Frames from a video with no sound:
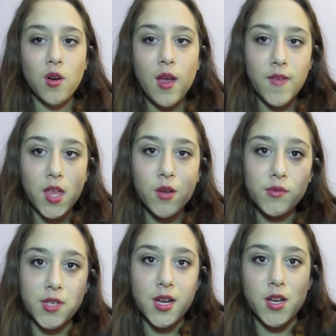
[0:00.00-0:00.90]
if you
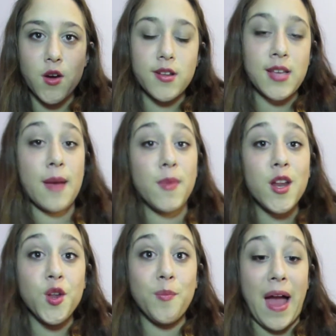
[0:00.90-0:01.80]
didn't notice, I'm in a
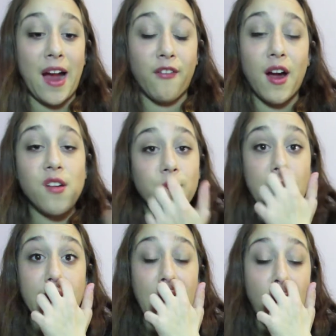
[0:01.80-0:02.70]
new background
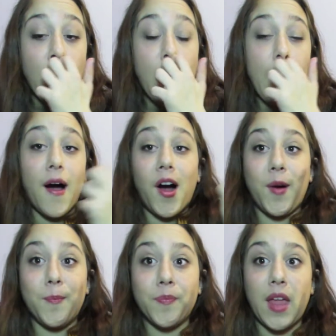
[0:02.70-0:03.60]
right now.
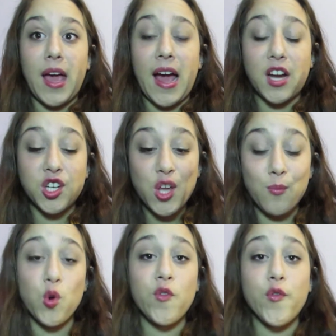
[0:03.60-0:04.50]
I actually
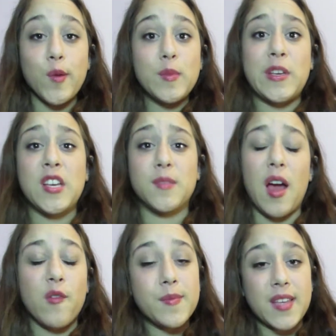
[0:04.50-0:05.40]
moved rooms because my
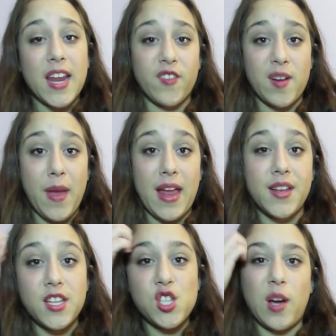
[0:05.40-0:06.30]
room is getting
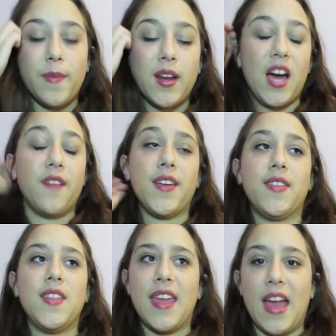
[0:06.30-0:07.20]
repainted, so I'm in kind of like
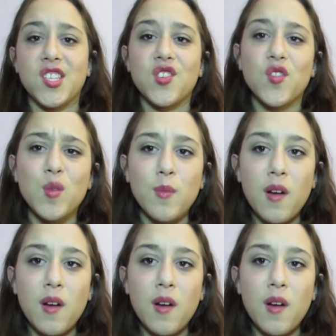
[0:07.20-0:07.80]
the guest room